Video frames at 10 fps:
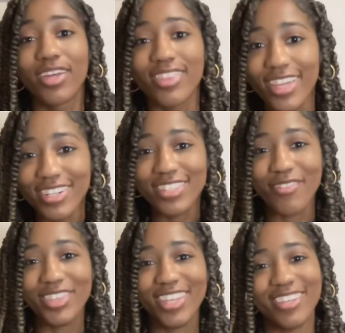that is
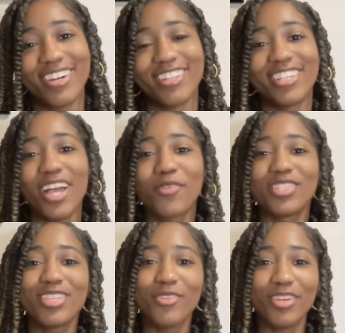everything, y'all, and I will
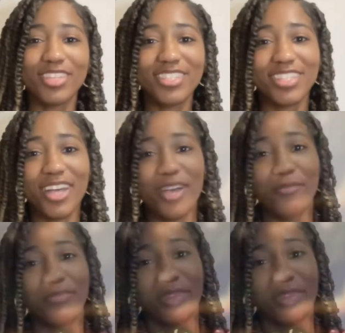see you all next time.